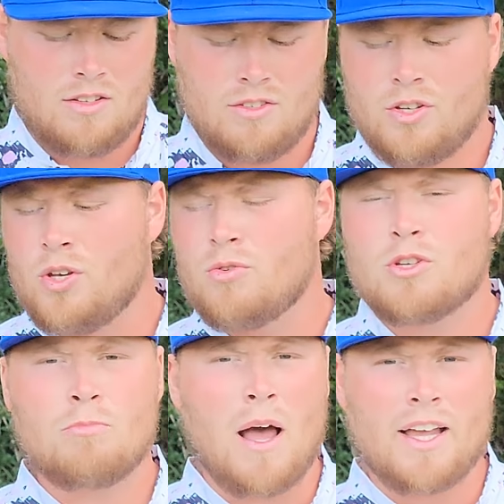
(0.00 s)
Huge
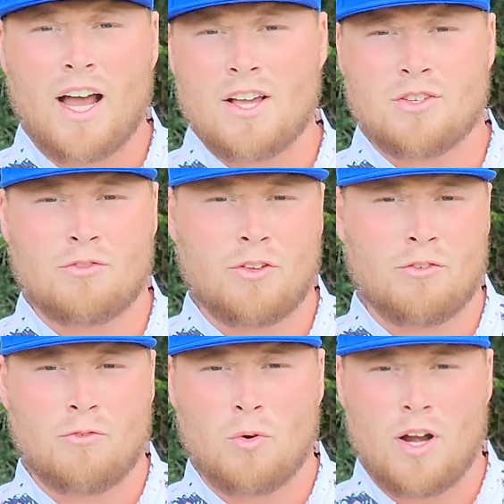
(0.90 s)
spike hyzer for the
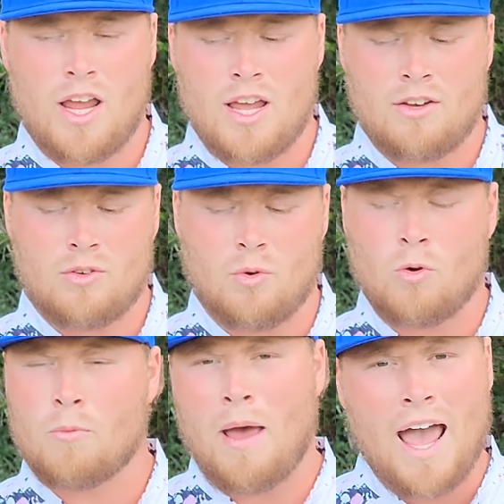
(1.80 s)
forehand
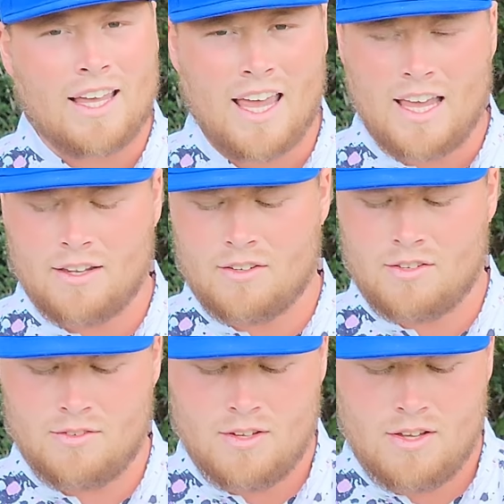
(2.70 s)
or backhand.
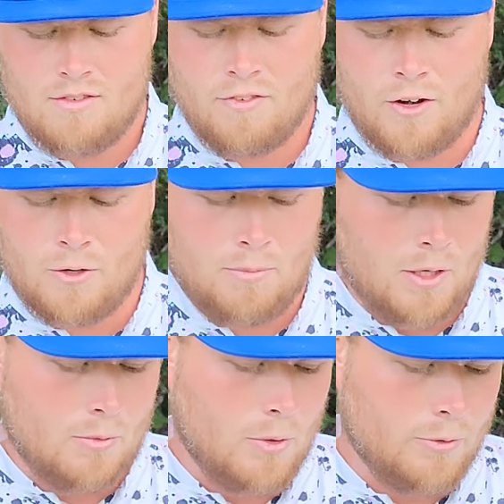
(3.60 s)
Very
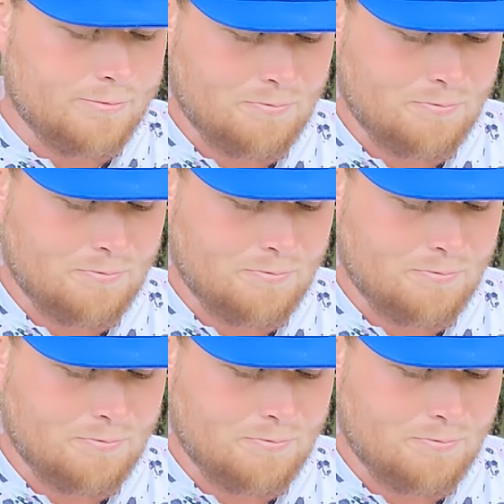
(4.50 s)
dependable.